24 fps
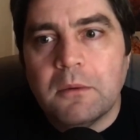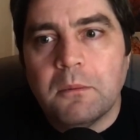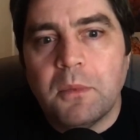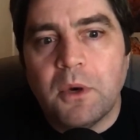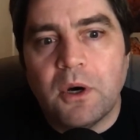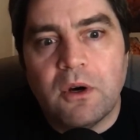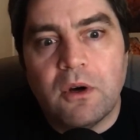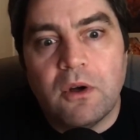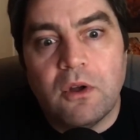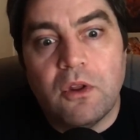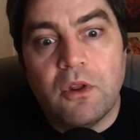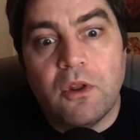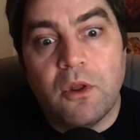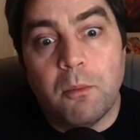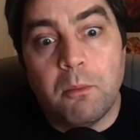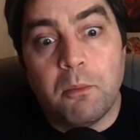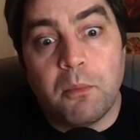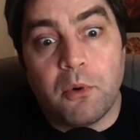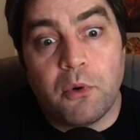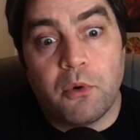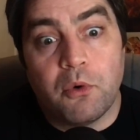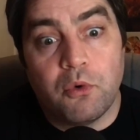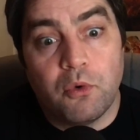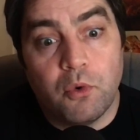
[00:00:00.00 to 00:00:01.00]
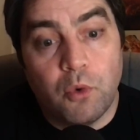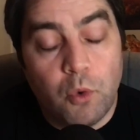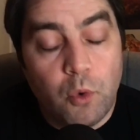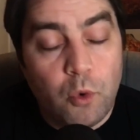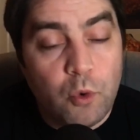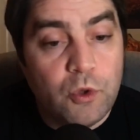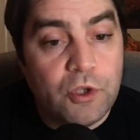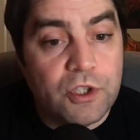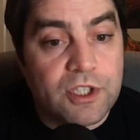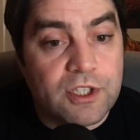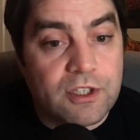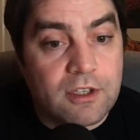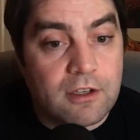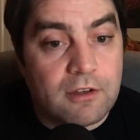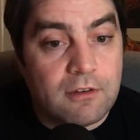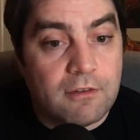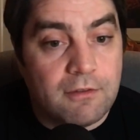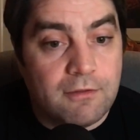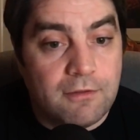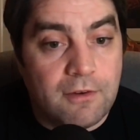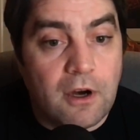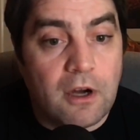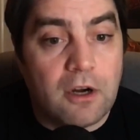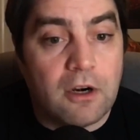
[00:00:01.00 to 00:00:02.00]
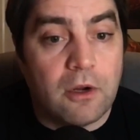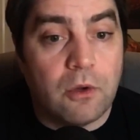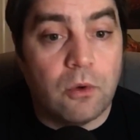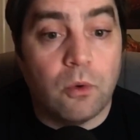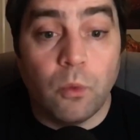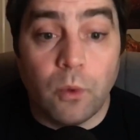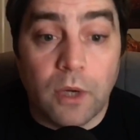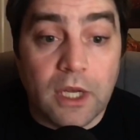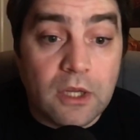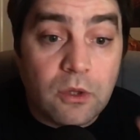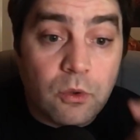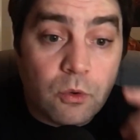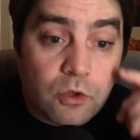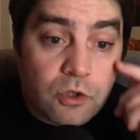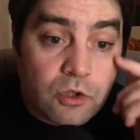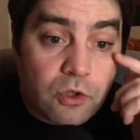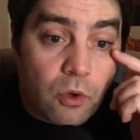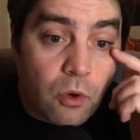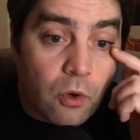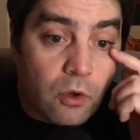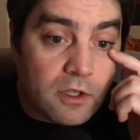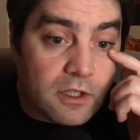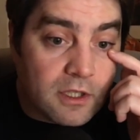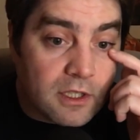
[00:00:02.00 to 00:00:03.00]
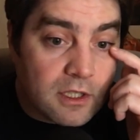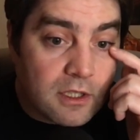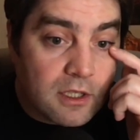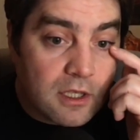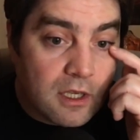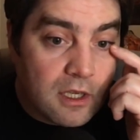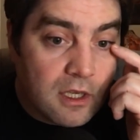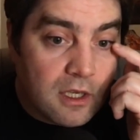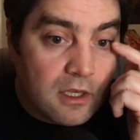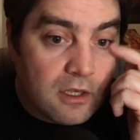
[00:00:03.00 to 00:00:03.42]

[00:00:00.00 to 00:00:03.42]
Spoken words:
But the pros far outweigh those cons.